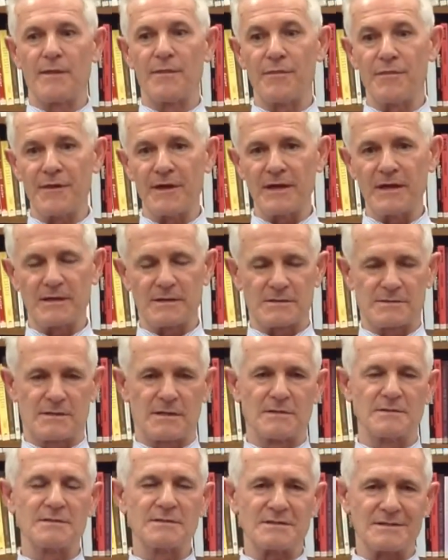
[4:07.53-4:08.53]
thinks,
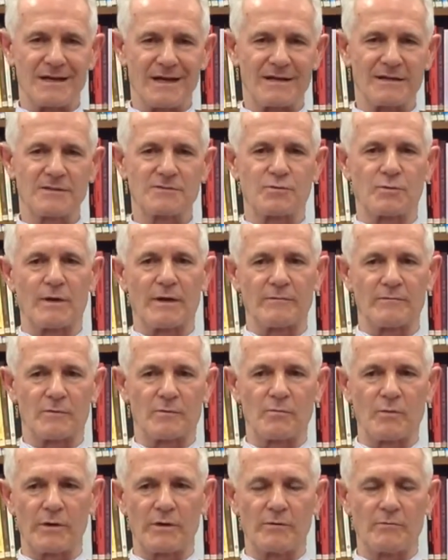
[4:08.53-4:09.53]
studies, whatever
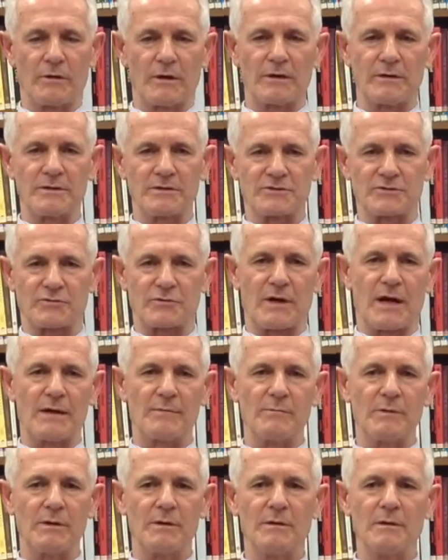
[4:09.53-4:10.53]
way you want to
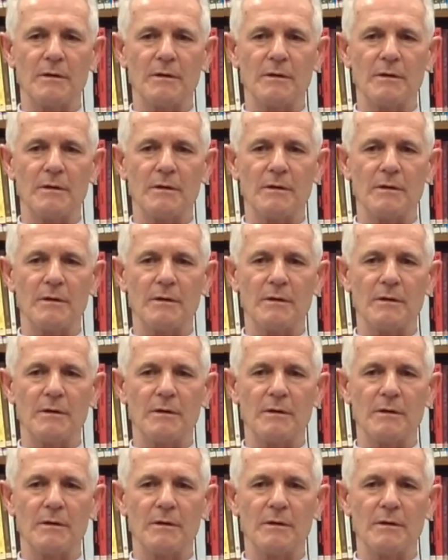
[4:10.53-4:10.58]
describe